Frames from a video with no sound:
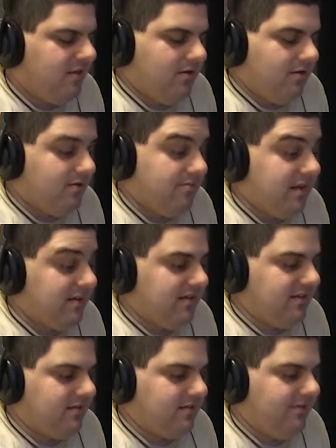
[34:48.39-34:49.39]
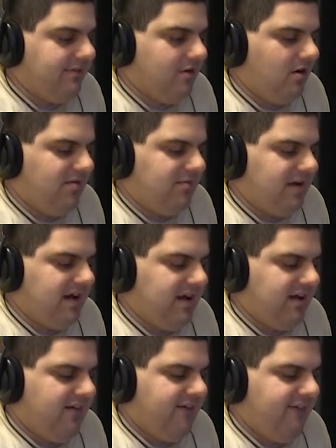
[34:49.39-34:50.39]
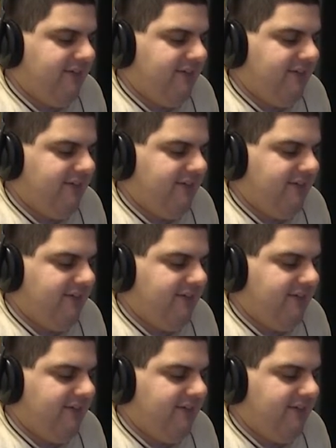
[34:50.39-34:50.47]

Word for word: There's some things I disagree with Kobe Bryant.